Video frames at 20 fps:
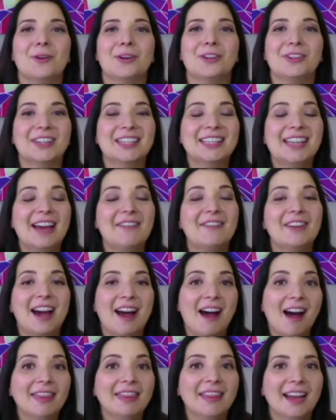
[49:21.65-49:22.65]
You can have an
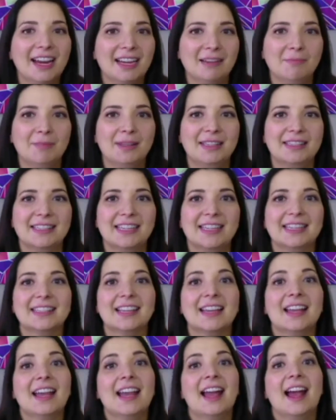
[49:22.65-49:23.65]
online business
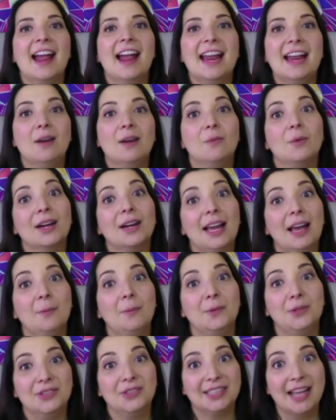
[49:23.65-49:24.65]
and we're going to help
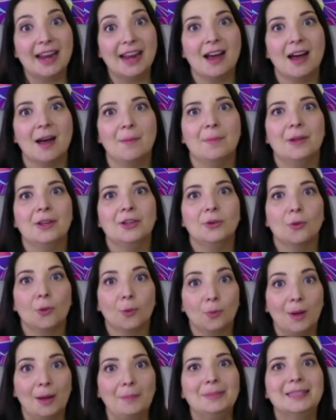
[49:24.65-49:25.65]
you set up
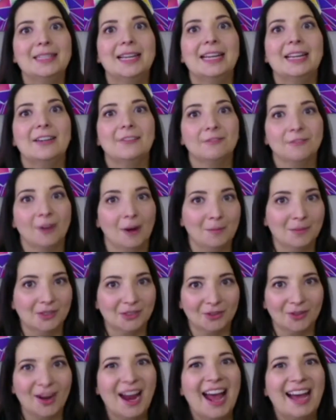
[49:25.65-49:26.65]
your website from
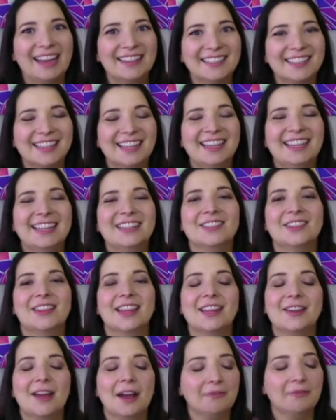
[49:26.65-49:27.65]
scratch so
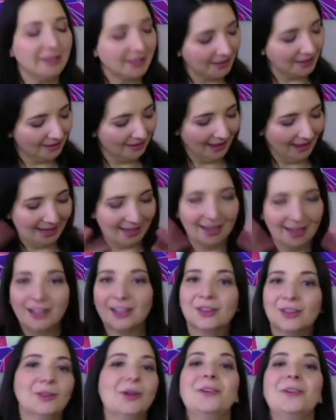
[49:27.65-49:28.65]
that you have this like
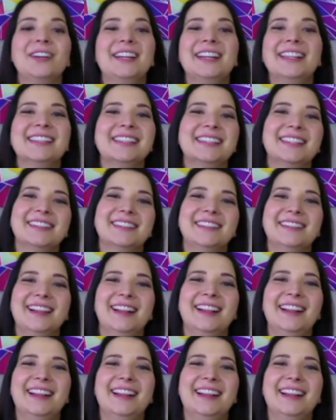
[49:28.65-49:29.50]
glorious little